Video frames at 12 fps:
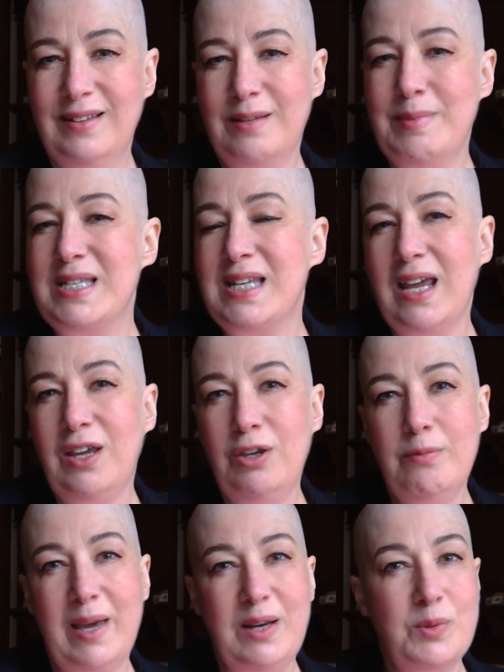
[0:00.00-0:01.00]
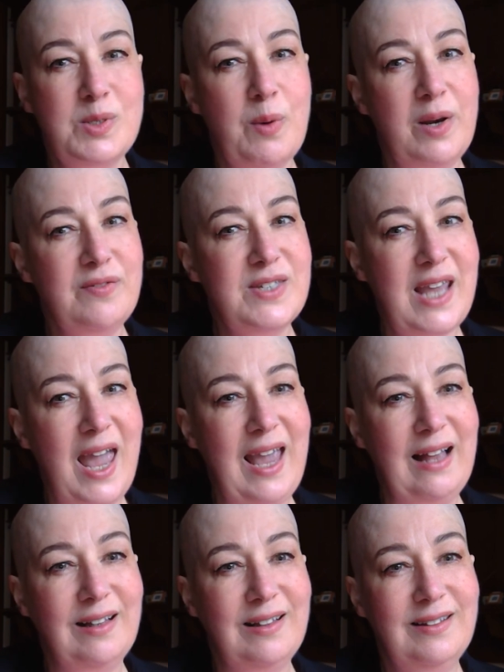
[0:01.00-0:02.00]
The mistake you made was one of
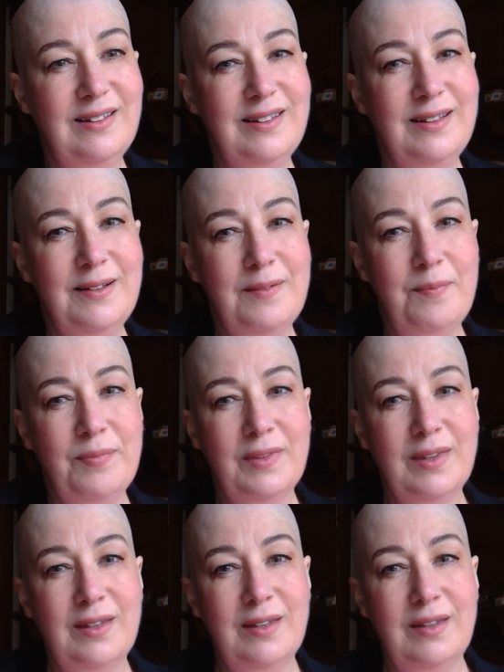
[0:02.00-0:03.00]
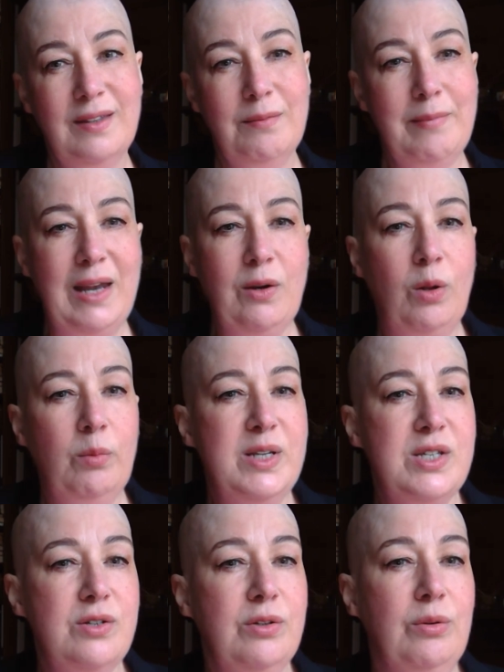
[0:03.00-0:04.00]
scale. Men
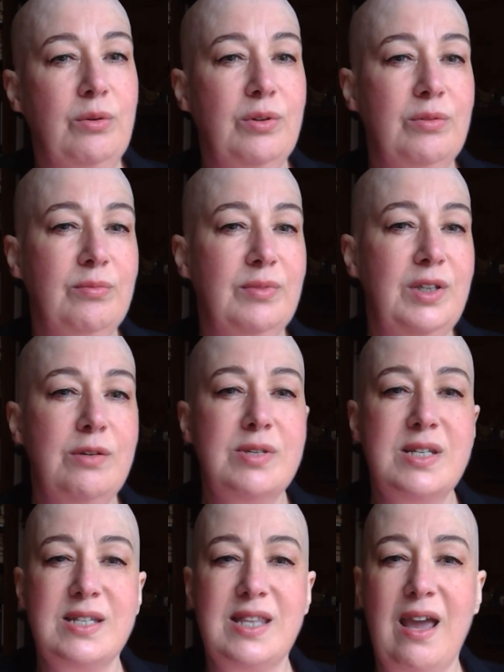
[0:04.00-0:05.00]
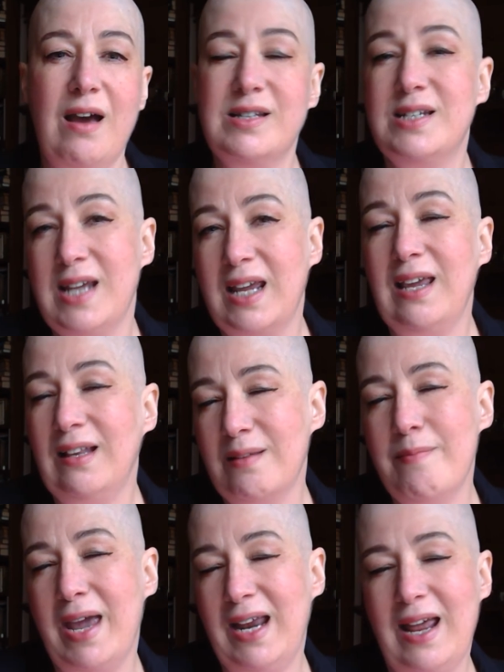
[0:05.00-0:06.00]
always do, used as they are to taking the
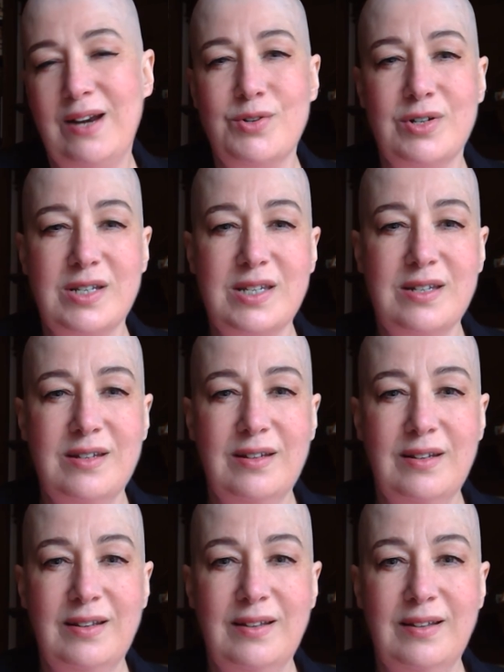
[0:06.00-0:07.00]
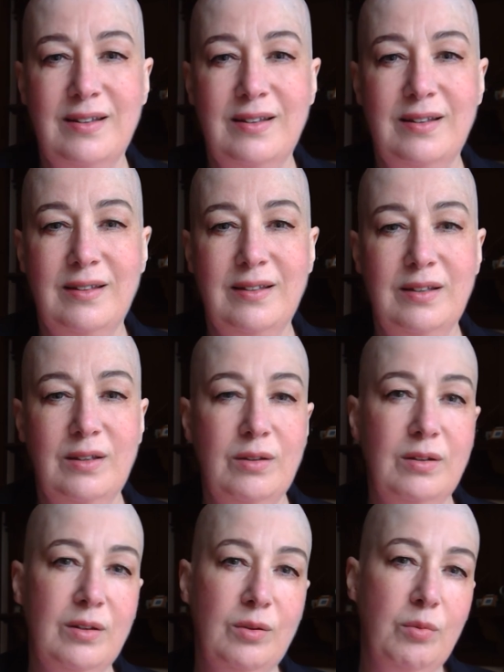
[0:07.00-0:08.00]
main entrance.
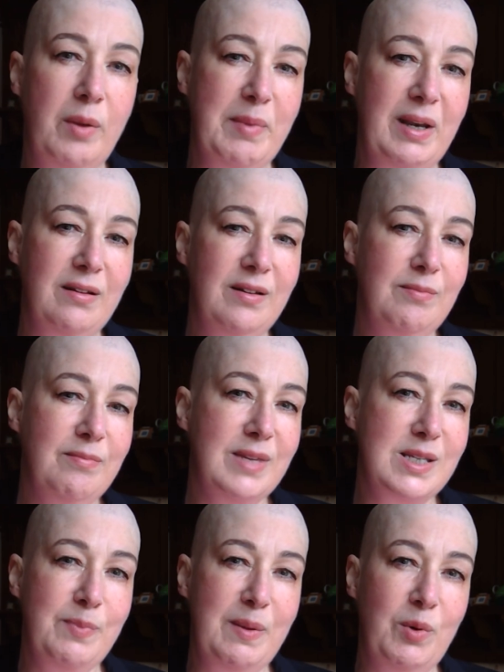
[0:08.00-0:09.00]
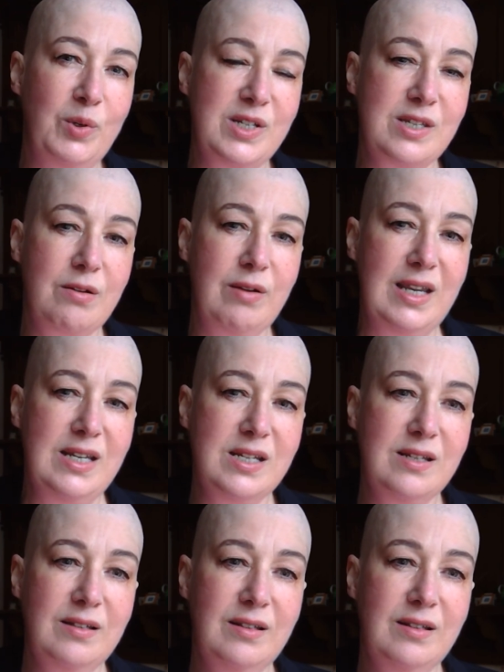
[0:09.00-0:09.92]
Women must be more discreet.